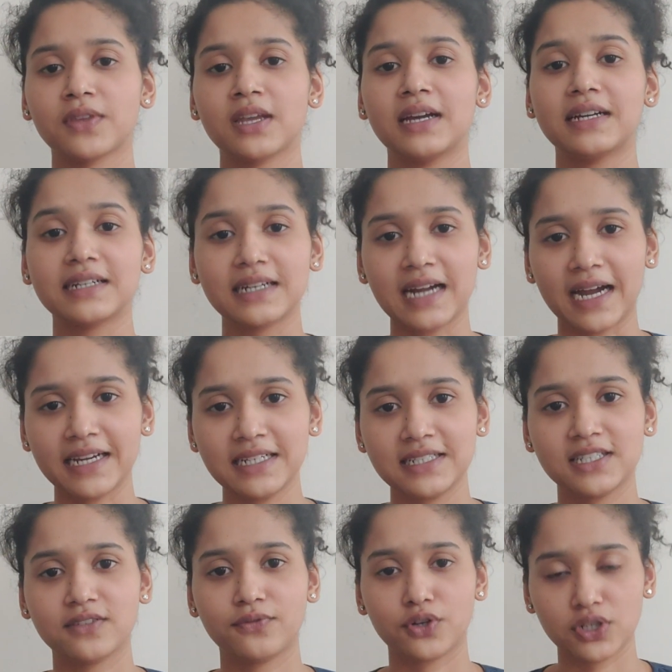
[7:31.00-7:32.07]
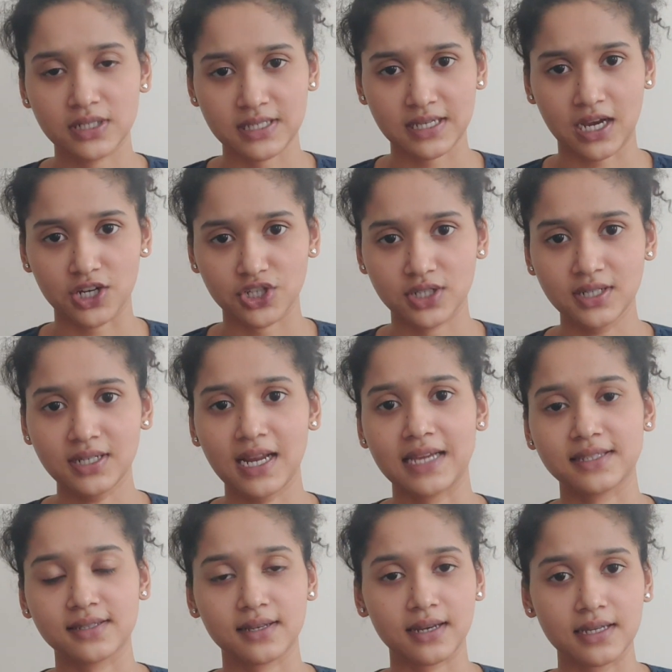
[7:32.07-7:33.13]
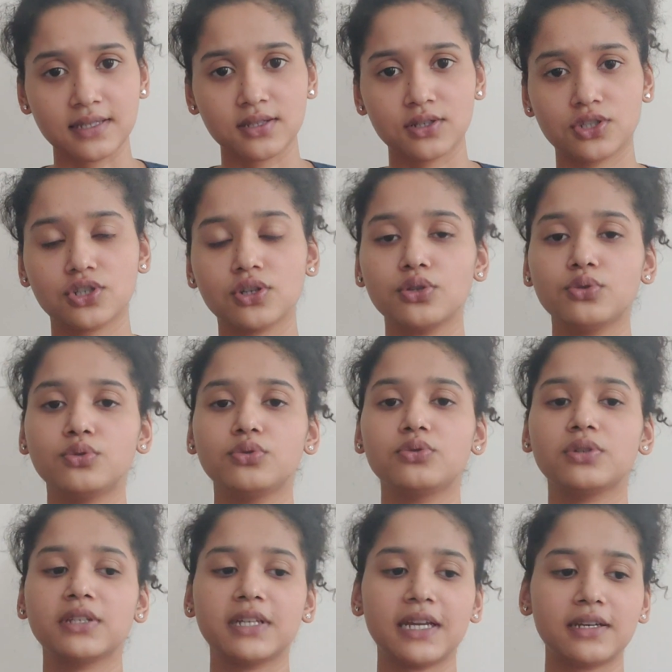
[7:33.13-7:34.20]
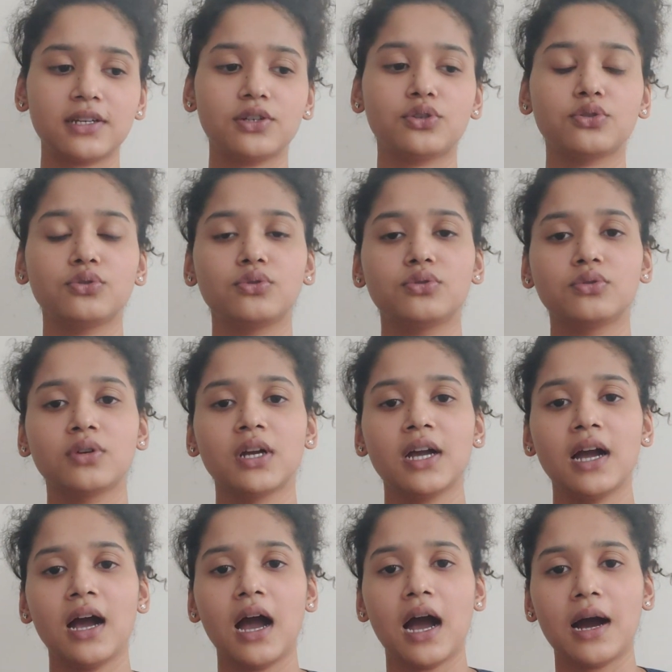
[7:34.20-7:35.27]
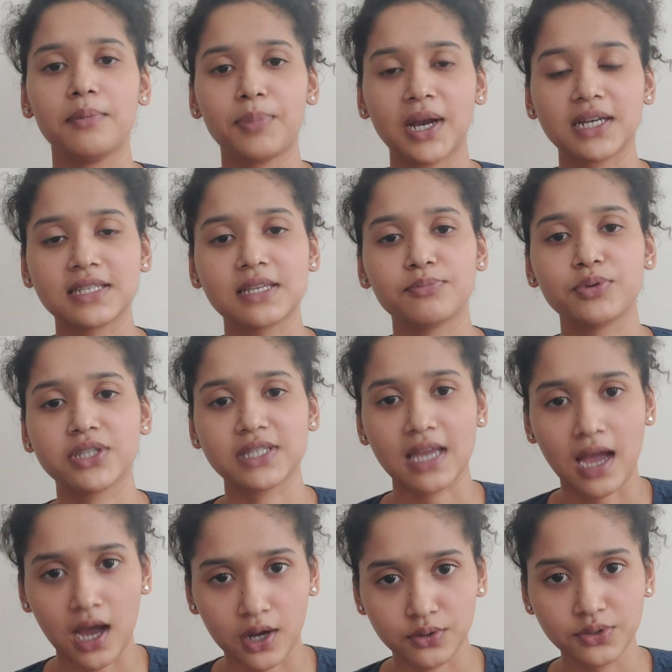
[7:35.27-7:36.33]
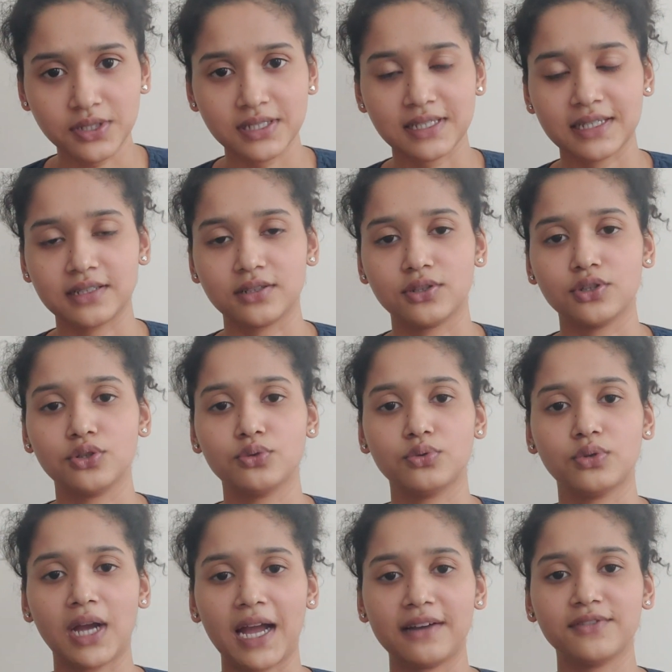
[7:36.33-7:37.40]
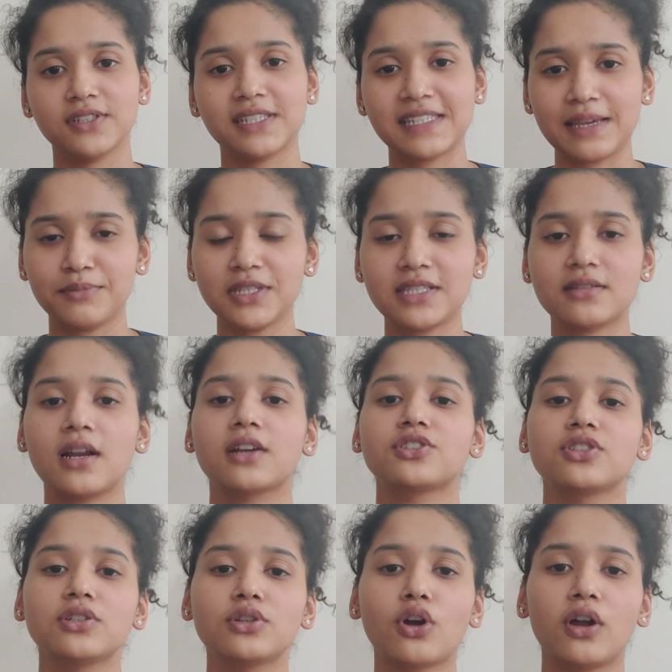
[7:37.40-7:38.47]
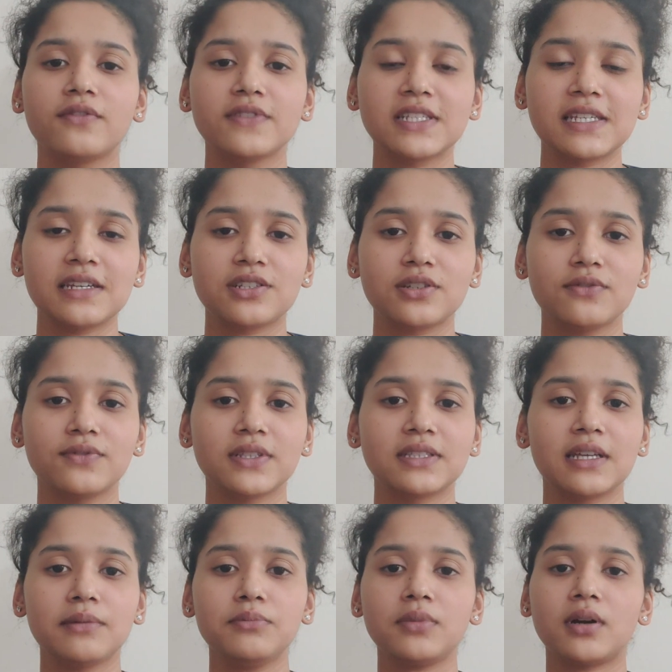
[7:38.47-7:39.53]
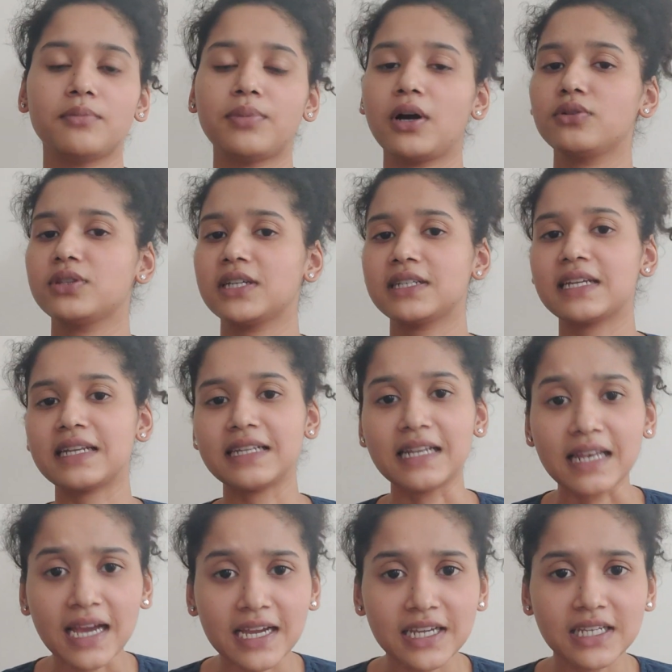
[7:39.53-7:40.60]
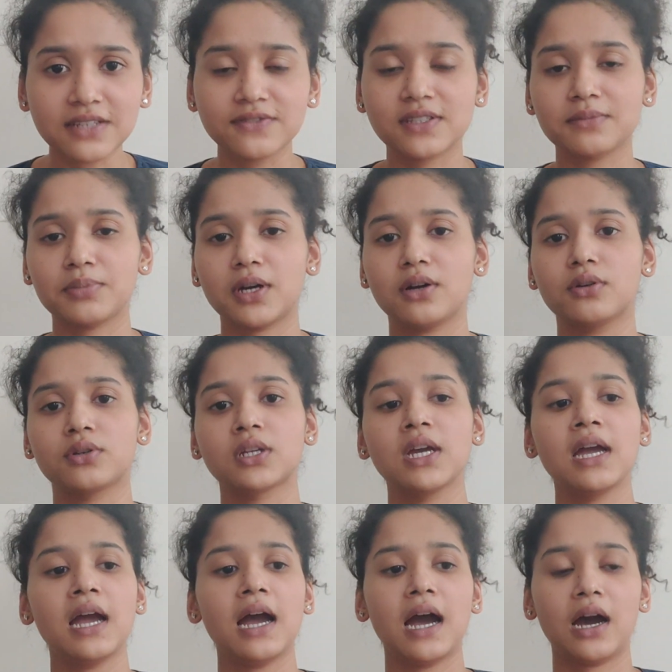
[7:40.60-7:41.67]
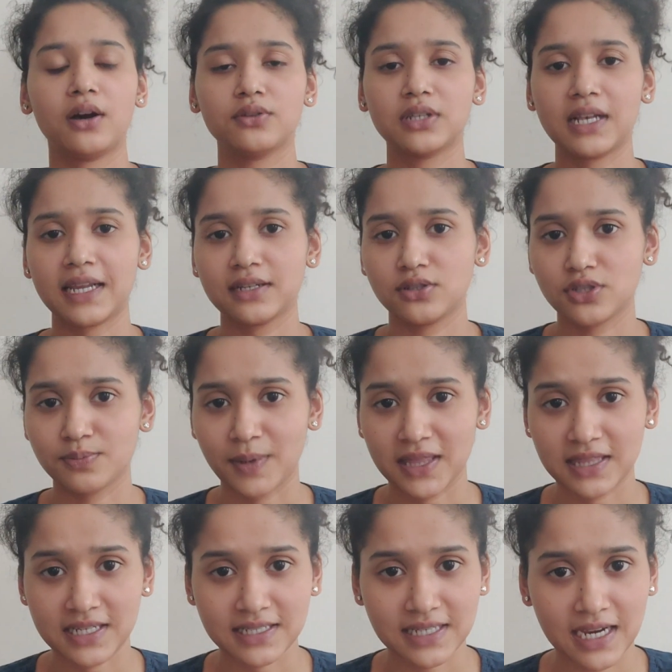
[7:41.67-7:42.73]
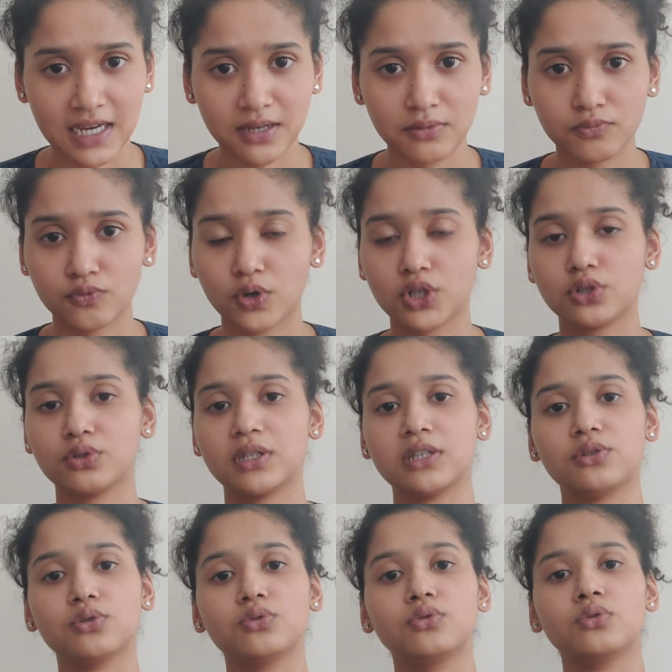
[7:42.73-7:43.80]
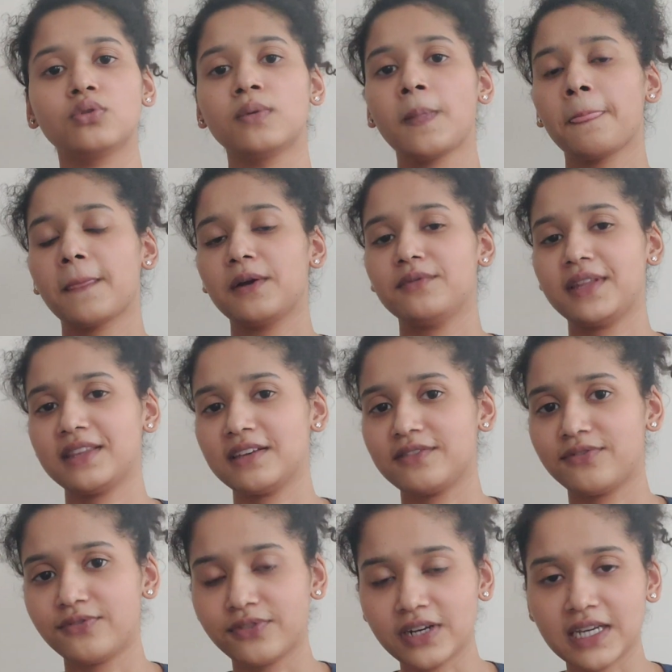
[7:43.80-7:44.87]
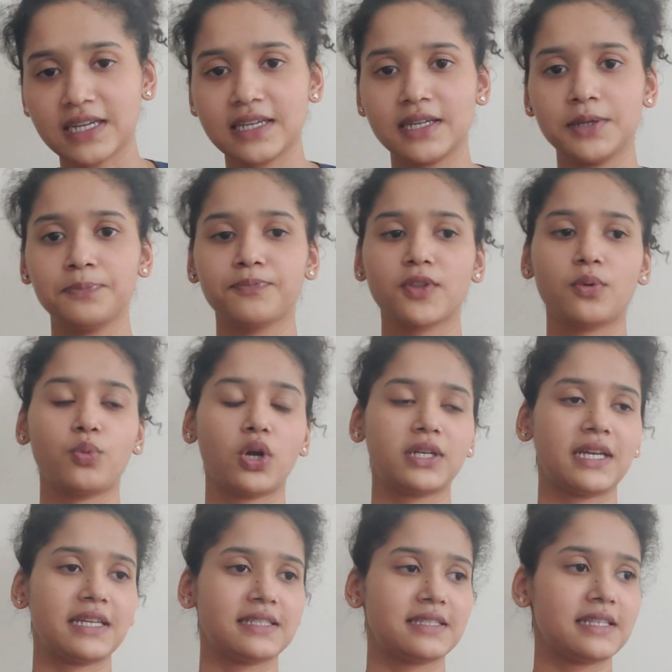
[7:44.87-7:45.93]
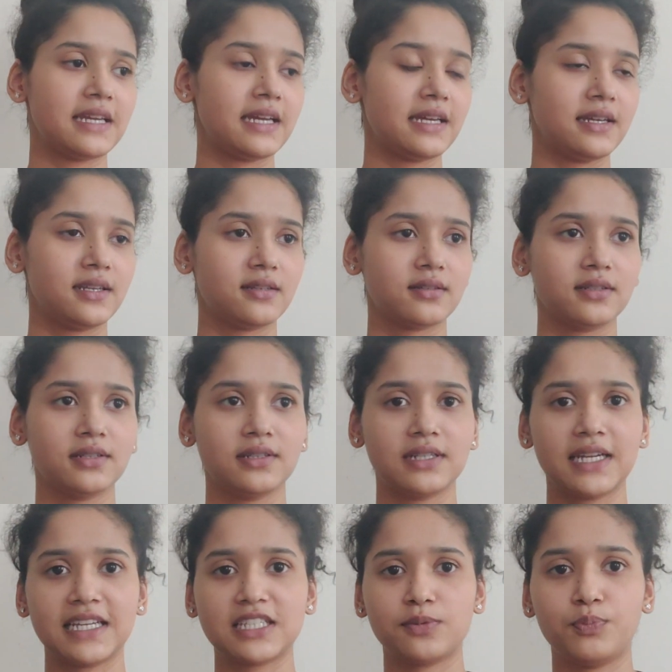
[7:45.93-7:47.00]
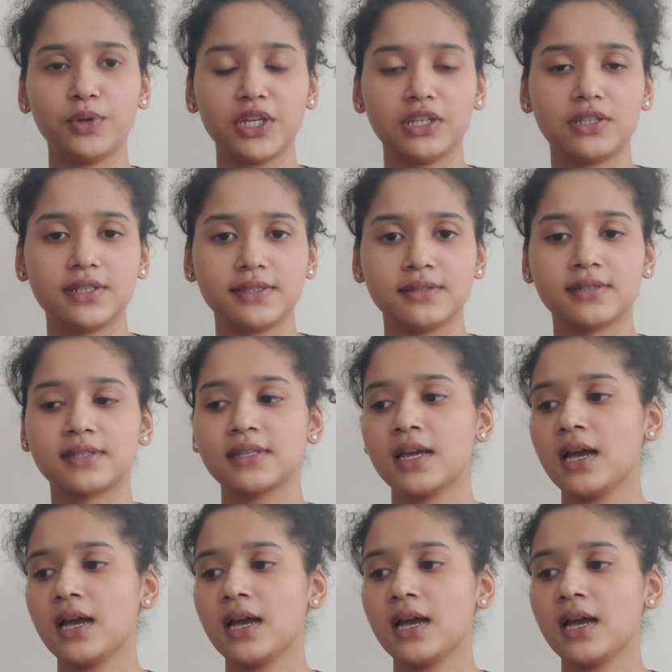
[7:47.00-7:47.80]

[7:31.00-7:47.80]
guides for discussion. As a researcher, you get into a participant's house and you have a semi-structured conversation with them about their daily lives, about how they like to spend their time, what do they do when they're free, what has their experience